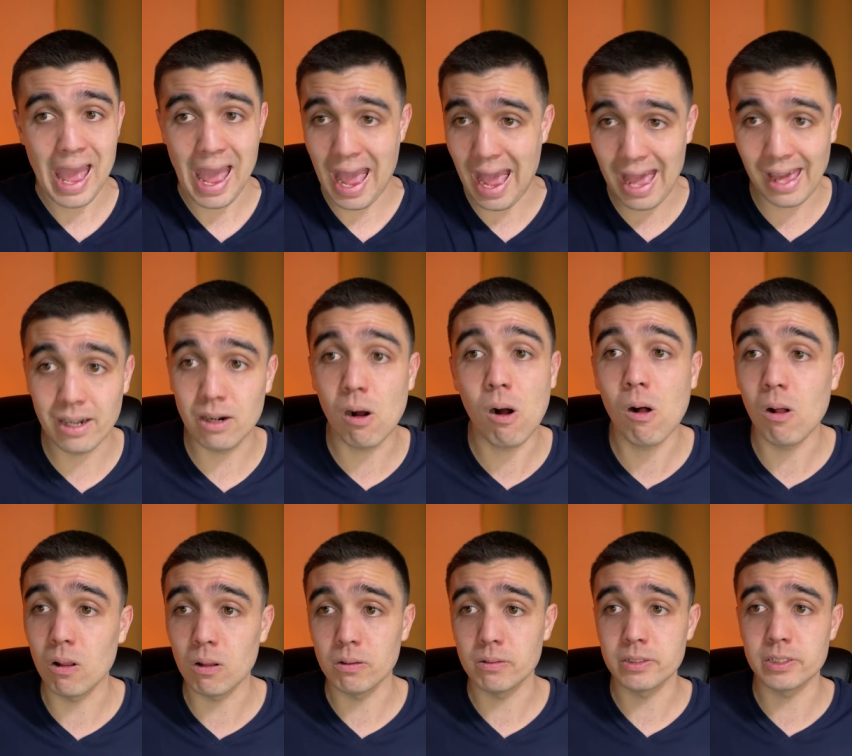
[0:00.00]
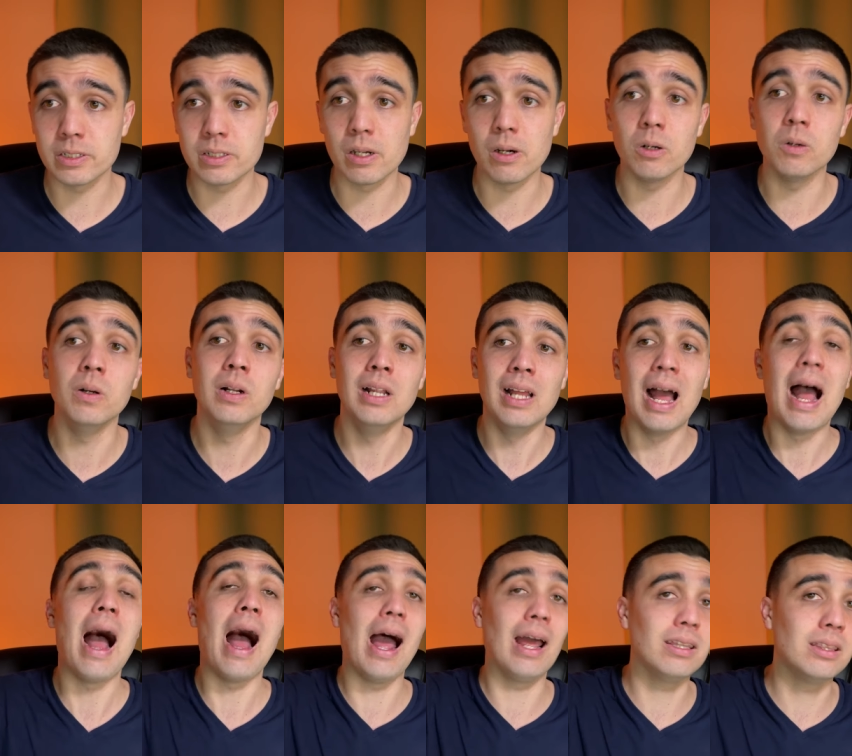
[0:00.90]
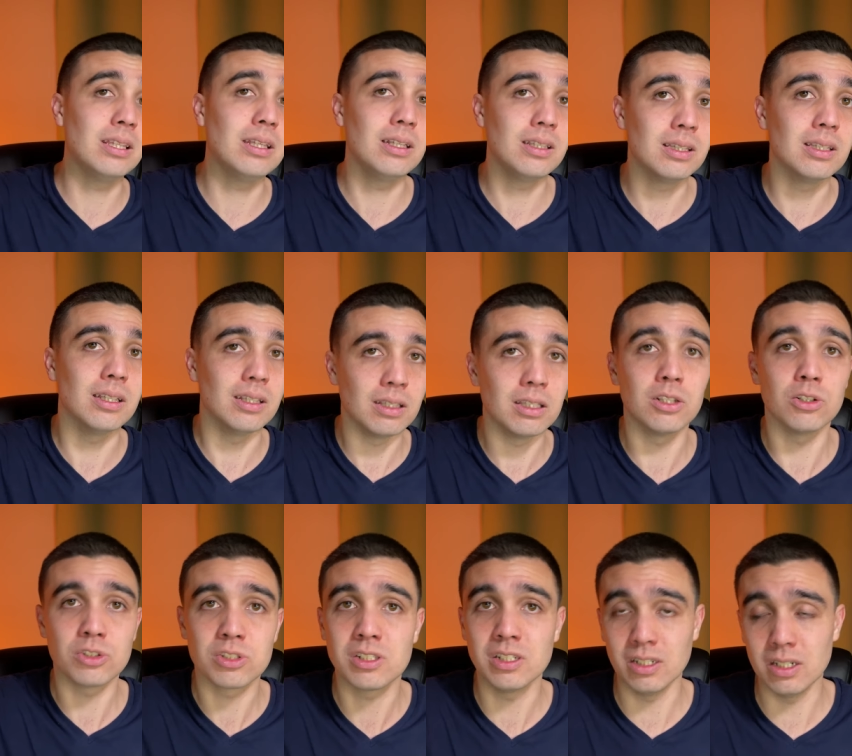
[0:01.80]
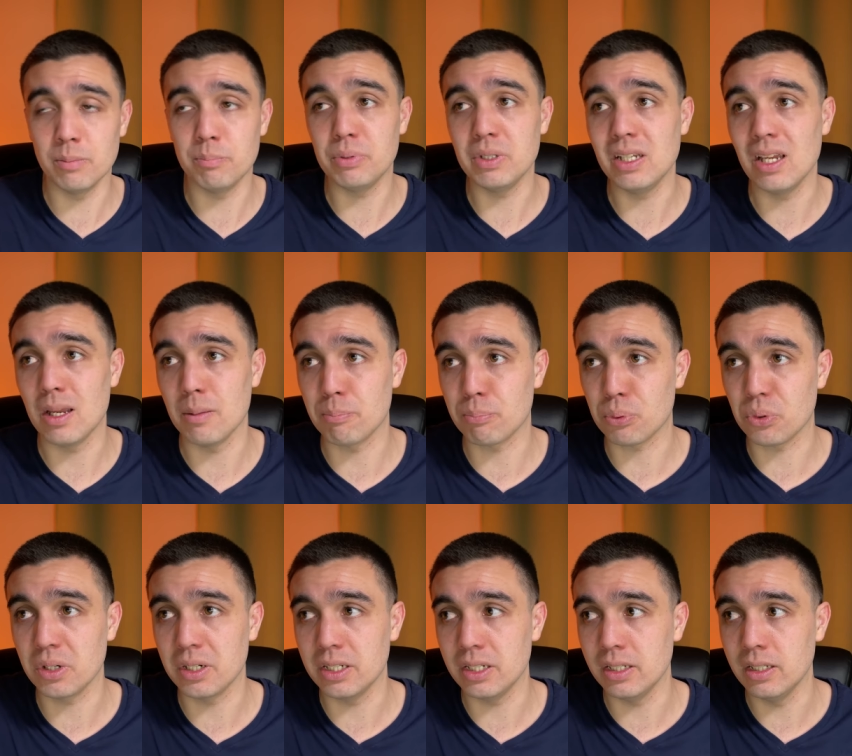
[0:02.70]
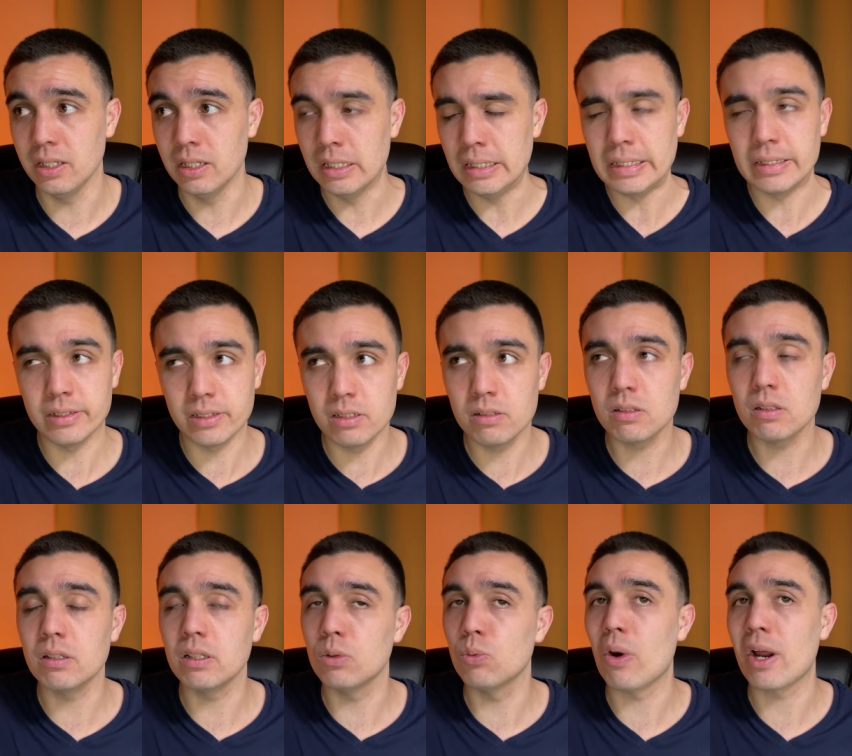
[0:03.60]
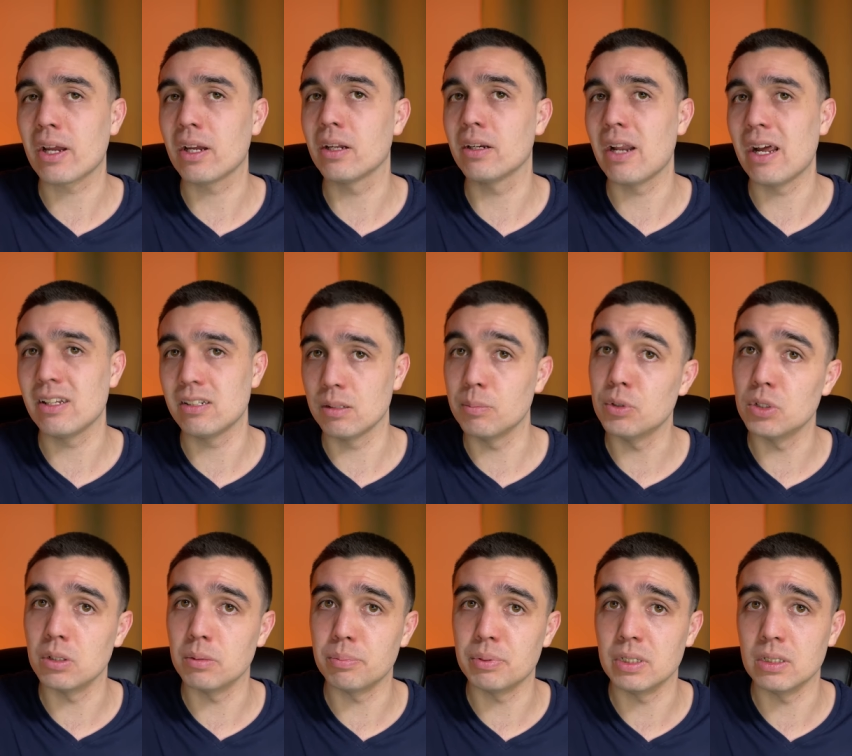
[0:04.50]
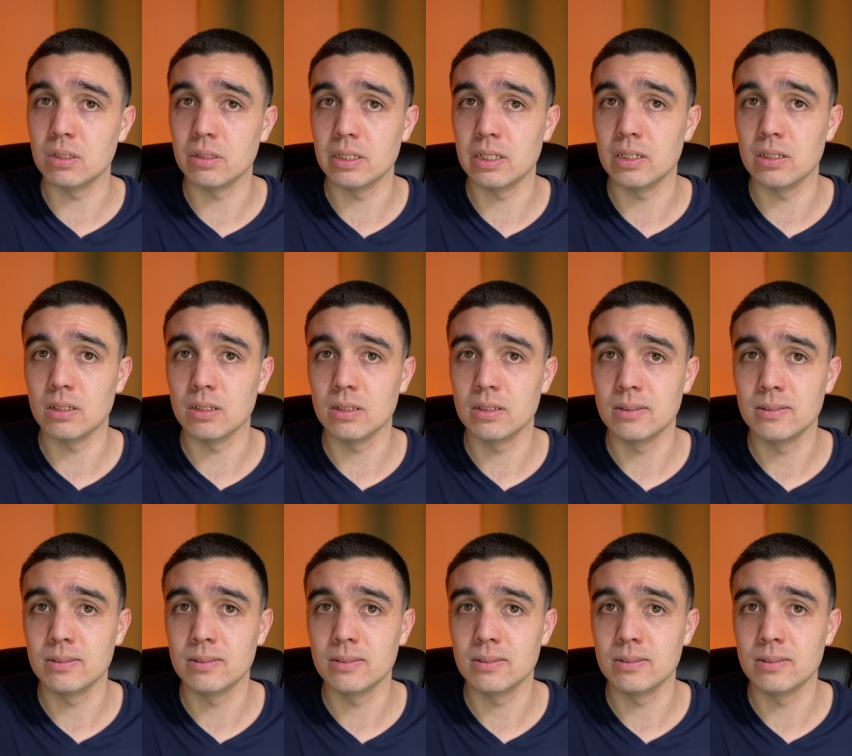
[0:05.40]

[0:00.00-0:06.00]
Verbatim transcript: at all. So I think that there's going to be a pretty easily recognizable appeal here.